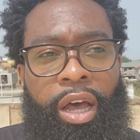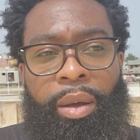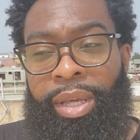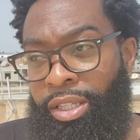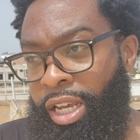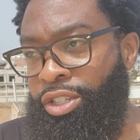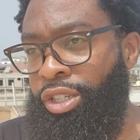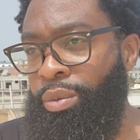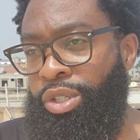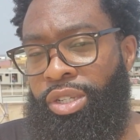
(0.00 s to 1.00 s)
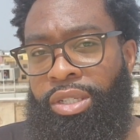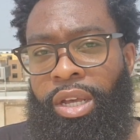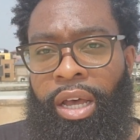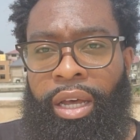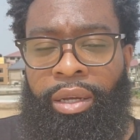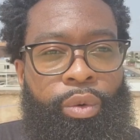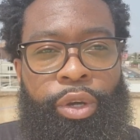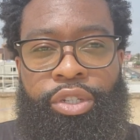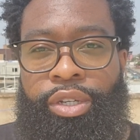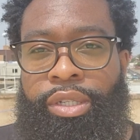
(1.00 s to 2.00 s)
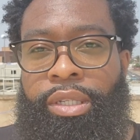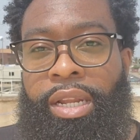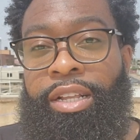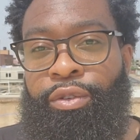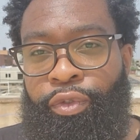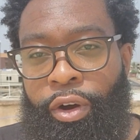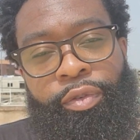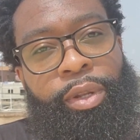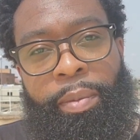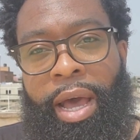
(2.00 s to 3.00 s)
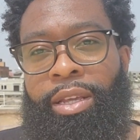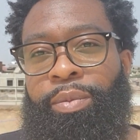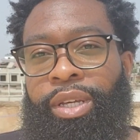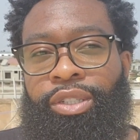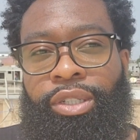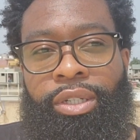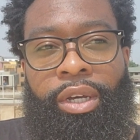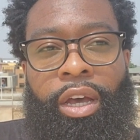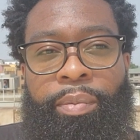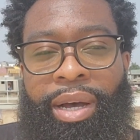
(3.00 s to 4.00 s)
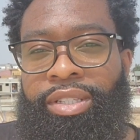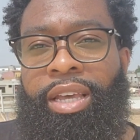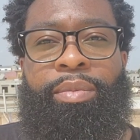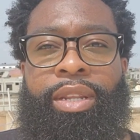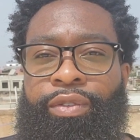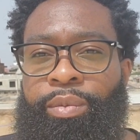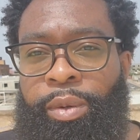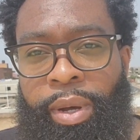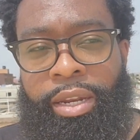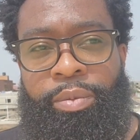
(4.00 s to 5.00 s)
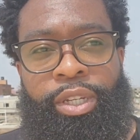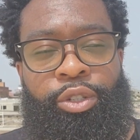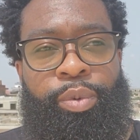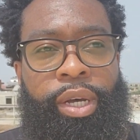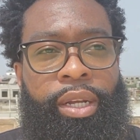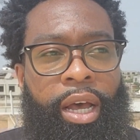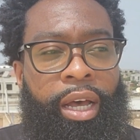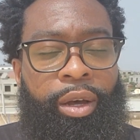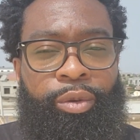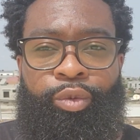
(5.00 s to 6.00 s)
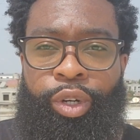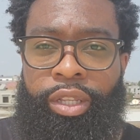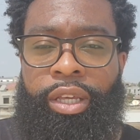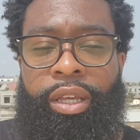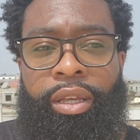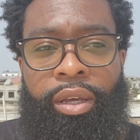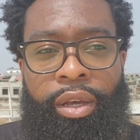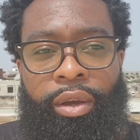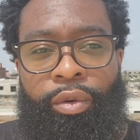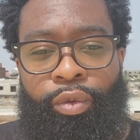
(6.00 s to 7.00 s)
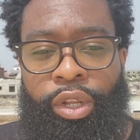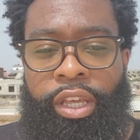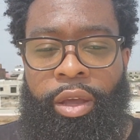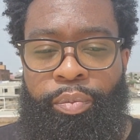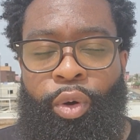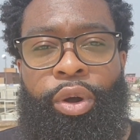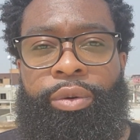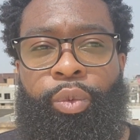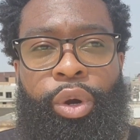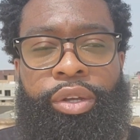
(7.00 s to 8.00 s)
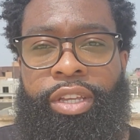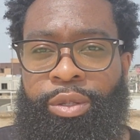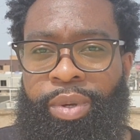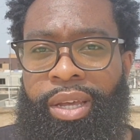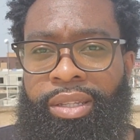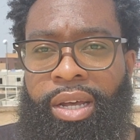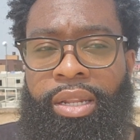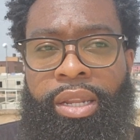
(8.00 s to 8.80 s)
in Teshi, which is not too far from Labadi Beach, about 10 minutes from Labadi Beach, but really important work that is being done